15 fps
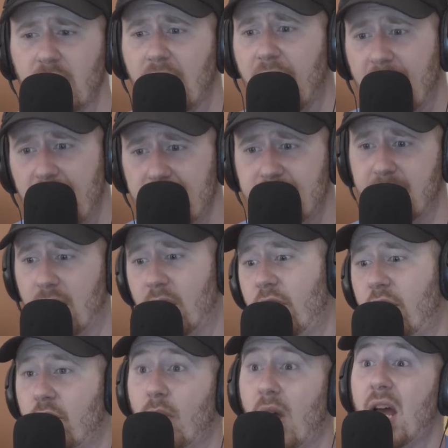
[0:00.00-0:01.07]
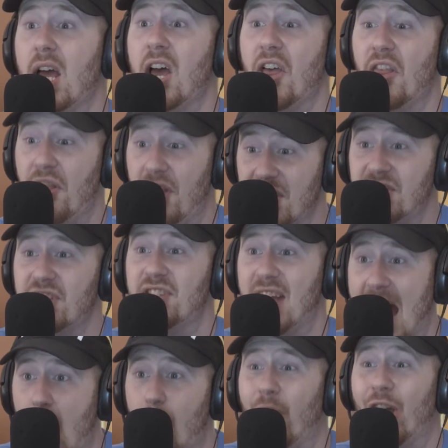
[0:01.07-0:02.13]
And he's telling you, this is
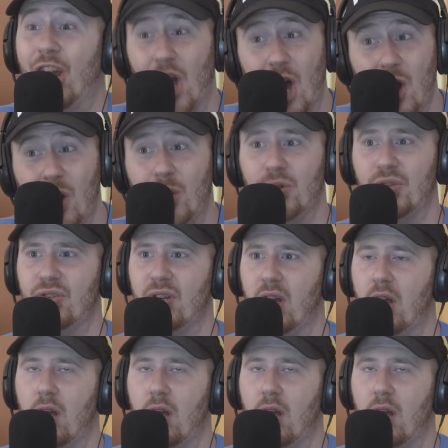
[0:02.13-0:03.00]
how it goes.